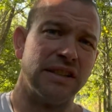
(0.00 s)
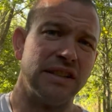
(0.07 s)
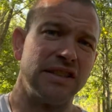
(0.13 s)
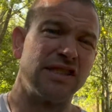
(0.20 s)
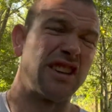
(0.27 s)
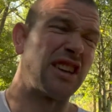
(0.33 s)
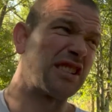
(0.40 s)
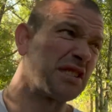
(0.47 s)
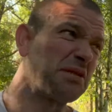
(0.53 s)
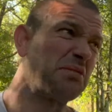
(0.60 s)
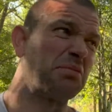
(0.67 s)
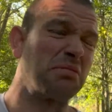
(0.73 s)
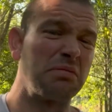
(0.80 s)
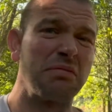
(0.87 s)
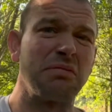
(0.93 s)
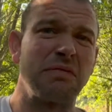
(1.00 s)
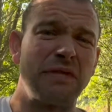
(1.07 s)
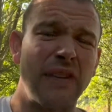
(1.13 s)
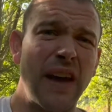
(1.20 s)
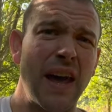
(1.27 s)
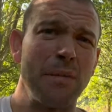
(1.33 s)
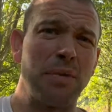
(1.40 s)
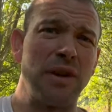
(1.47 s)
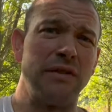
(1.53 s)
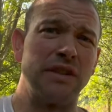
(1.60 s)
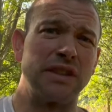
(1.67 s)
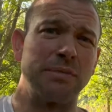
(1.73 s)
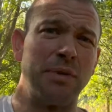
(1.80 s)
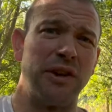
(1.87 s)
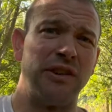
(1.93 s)
So that's a fair bit of
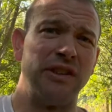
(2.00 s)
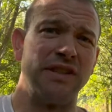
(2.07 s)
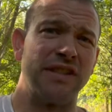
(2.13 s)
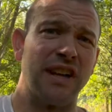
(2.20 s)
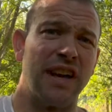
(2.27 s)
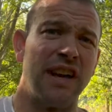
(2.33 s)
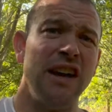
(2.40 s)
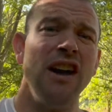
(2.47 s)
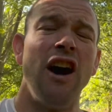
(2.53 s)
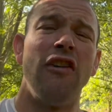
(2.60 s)
experience there.